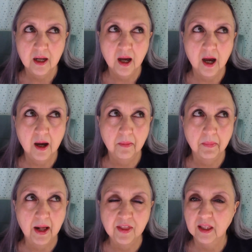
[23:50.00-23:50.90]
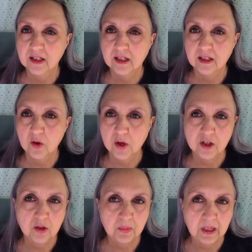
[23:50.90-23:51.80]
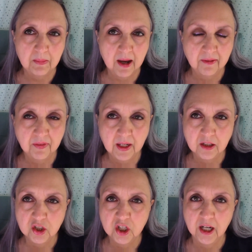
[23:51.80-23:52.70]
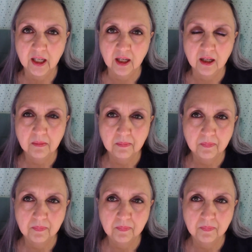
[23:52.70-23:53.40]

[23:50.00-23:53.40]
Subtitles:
I think this is going to be my final check-in,